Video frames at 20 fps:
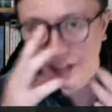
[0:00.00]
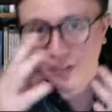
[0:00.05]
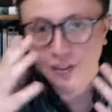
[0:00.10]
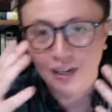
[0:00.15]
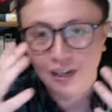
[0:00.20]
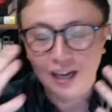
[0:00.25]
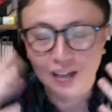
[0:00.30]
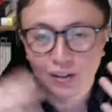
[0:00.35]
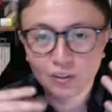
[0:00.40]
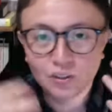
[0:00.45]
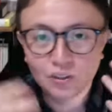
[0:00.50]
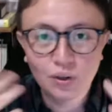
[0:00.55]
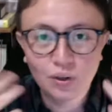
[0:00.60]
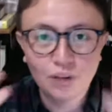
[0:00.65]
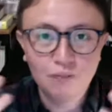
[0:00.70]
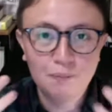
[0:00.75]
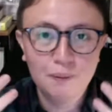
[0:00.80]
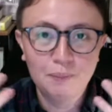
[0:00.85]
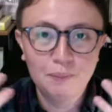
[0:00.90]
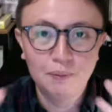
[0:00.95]
I don't know
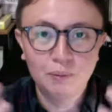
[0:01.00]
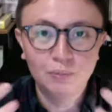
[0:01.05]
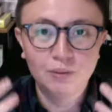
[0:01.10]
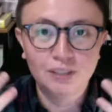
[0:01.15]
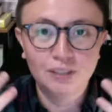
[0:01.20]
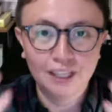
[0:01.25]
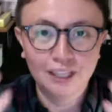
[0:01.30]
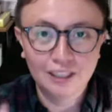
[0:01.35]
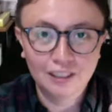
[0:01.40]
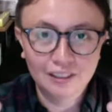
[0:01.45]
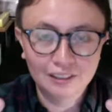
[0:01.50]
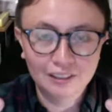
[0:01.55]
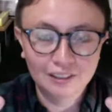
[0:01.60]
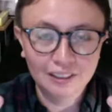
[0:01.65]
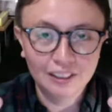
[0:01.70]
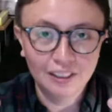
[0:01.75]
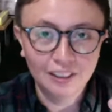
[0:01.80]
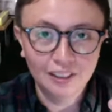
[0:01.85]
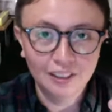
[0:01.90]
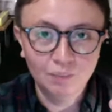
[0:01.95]
if people would
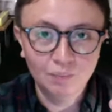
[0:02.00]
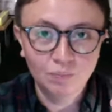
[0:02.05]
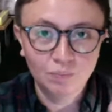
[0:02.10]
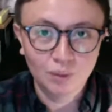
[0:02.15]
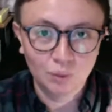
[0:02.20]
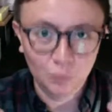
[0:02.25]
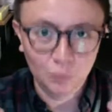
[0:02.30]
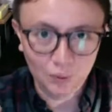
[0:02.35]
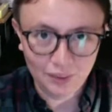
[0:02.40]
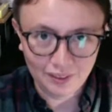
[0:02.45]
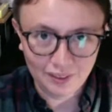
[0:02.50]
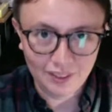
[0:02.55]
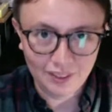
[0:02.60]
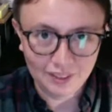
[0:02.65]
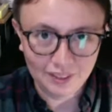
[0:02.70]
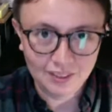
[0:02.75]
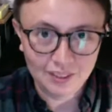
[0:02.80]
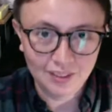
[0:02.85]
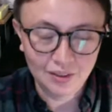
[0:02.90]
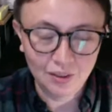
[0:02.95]
agree with
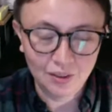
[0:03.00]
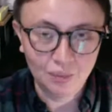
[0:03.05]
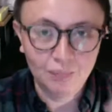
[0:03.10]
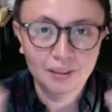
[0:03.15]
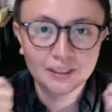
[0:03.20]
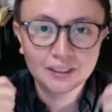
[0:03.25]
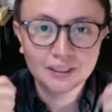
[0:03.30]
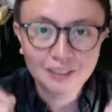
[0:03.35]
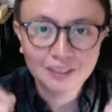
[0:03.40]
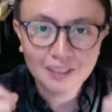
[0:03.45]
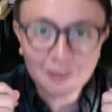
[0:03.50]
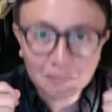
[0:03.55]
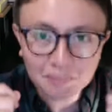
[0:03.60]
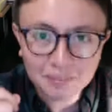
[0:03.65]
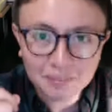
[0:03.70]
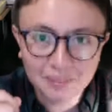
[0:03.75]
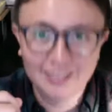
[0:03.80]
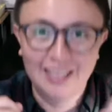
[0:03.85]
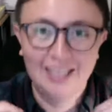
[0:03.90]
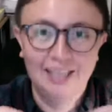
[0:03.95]
this, no? But
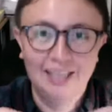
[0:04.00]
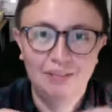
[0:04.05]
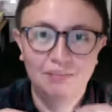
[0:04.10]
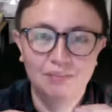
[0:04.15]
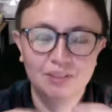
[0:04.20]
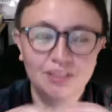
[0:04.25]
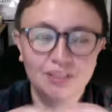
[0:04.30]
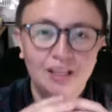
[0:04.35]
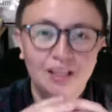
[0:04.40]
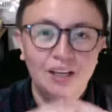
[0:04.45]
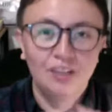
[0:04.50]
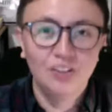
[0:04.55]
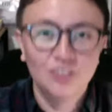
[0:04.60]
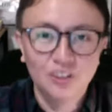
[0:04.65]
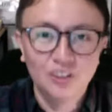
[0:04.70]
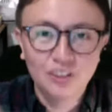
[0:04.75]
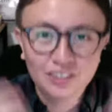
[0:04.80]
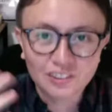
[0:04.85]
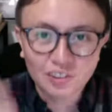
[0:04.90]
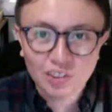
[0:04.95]
sometimes,
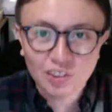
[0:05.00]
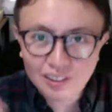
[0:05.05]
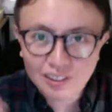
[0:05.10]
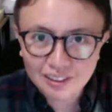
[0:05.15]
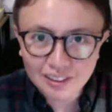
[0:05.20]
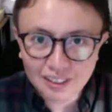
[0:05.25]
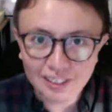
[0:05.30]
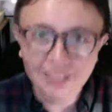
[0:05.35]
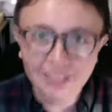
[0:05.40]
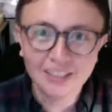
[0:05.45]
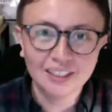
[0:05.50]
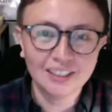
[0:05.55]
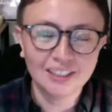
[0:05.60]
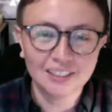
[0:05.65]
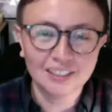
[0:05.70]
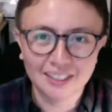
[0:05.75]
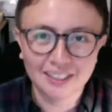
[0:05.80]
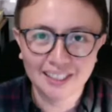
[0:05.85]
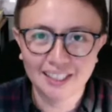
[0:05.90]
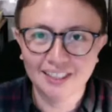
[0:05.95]
your routine is
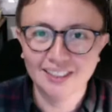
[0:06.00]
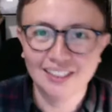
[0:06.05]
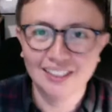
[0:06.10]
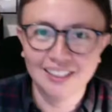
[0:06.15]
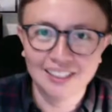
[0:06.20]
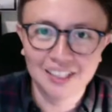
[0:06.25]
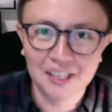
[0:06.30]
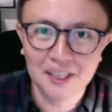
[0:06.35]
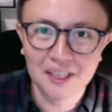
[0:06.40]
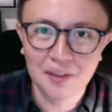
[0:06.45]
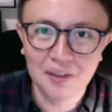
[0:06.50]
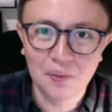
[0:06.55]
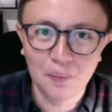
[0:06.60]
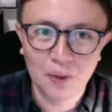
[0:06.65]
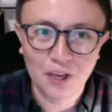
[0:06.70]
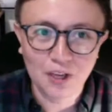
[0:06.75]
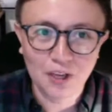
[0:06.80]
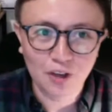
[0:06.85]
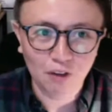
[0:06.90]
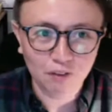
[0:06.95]
getting in the
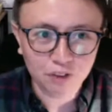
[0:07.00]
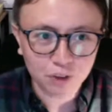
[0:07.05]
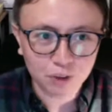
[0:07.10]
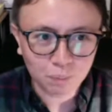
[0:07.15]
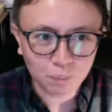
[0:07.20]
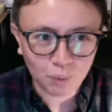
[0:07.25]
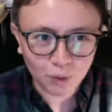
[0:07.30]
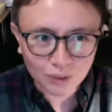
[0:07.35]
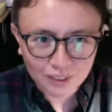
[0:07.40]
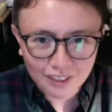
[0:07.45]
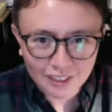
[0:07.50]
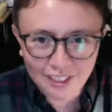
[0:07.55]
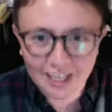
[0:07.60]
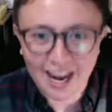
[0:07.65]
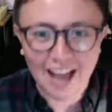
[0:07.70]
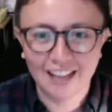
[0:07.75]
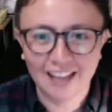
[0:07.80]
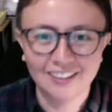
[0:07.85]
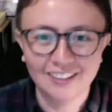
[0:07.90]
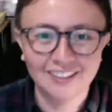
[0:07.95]
way of
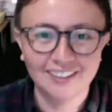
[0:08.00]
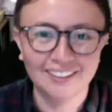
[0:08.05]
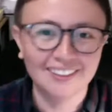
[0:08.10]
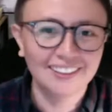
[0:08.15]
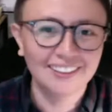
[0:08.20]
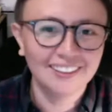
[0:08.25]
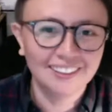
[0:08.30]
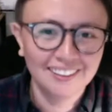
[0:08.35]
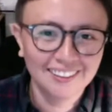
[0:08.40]
spontaneity.